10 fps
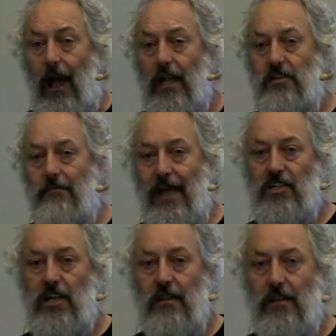and to
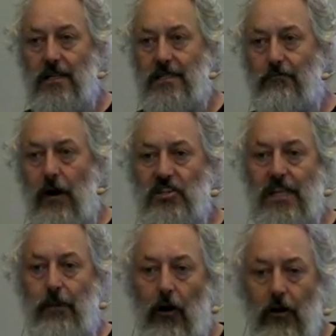mention that most
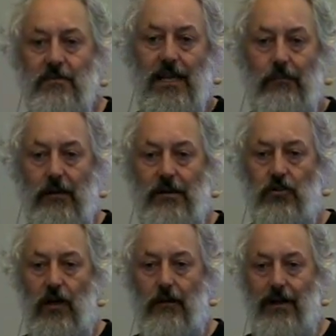of the poems that I'm going to
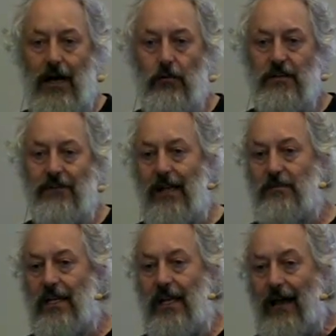be talking about were
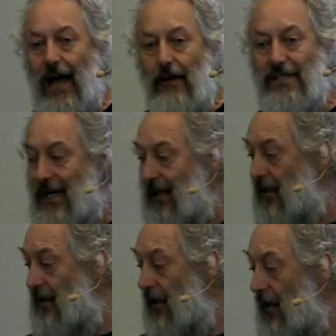developed in
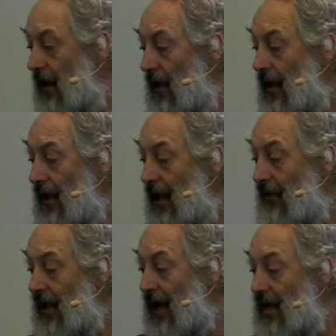Armidale
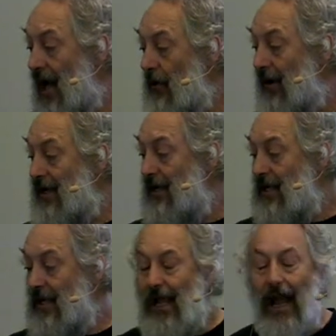in the
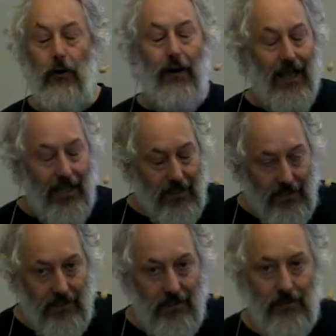Anaiwan
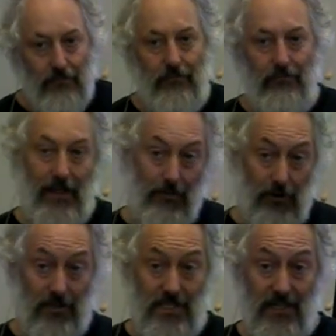Ganawayan
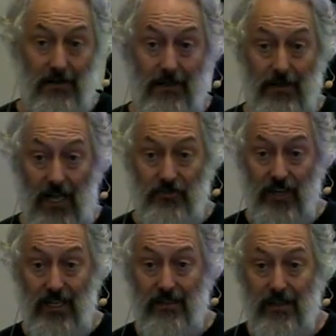people's
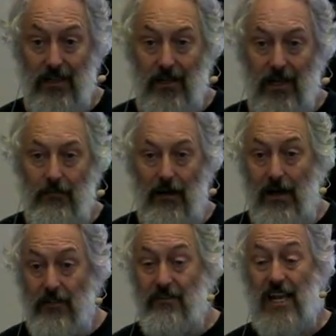country. And my
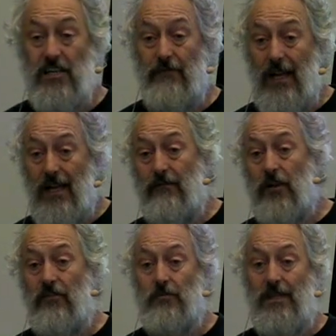mother is actually fairly
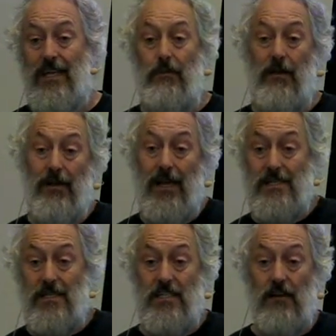involved with the keeping
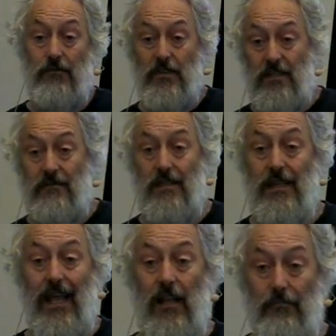place and so forth to
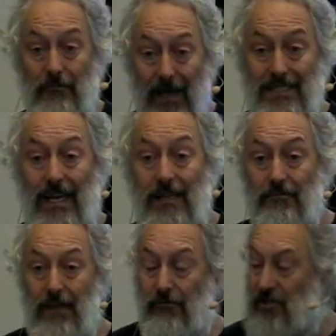help
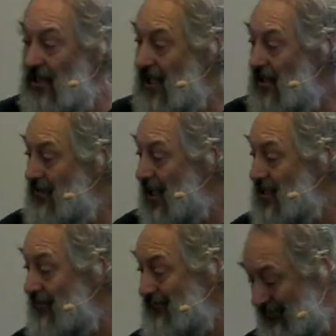maintain Aboriginal
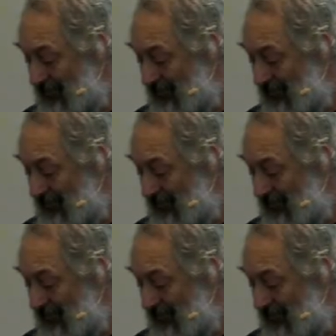culture.